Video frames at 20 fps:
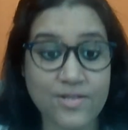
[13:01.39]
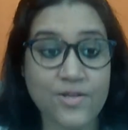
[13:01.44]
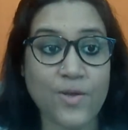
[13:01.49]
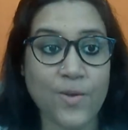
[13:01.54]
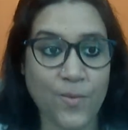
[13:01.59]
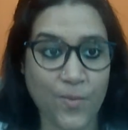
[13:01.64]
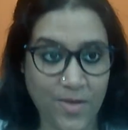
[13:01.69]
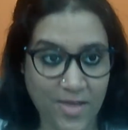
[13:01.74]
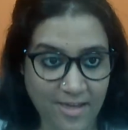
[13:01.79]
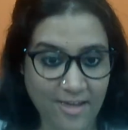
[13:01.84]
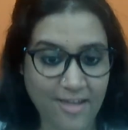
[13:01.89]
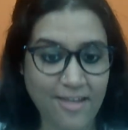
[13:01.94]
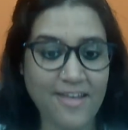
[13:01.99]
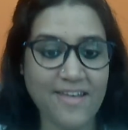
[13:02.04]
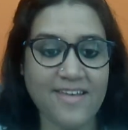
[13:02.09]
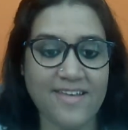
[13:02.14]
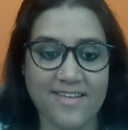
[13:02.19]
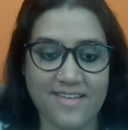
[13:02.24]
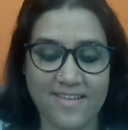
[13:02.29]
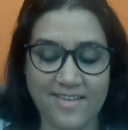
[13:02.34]
Okay,
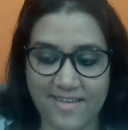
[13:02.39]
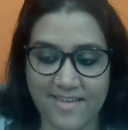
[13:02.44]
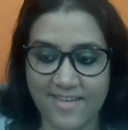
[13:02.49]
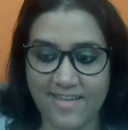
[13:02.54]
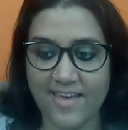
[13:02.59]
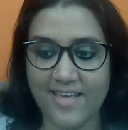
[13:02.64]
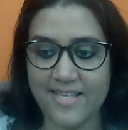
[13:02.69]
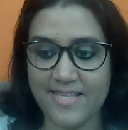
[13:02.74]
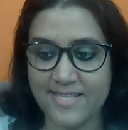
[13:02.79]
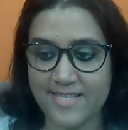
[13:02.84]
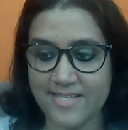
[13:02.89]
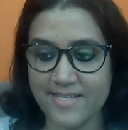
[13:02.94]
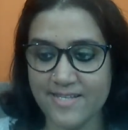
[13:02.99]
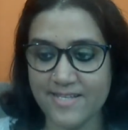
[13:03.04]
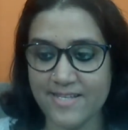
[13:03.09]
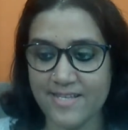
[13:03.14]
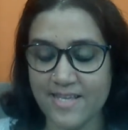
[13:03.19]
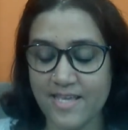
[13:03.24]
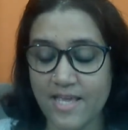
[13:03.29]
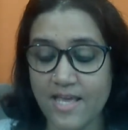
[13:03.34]
yes.
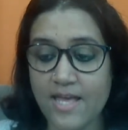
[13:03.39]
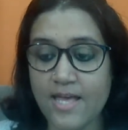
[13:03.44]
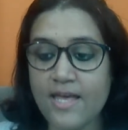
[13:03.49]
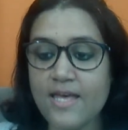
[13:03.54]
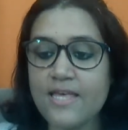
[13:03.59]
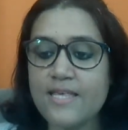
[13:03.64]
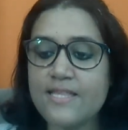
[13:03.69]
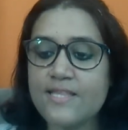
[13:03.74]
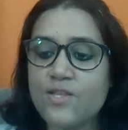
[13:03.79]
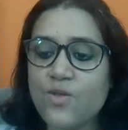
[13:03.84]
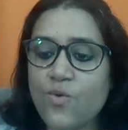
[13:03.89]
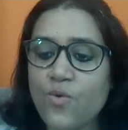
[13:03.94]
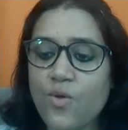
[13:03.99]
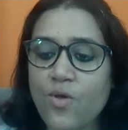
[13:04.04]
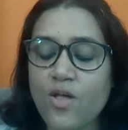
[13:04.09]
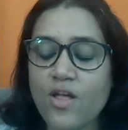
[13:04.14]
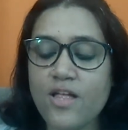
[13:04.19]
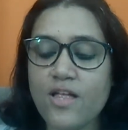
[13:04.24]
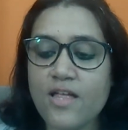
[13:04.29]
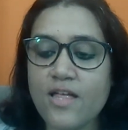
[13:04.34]
So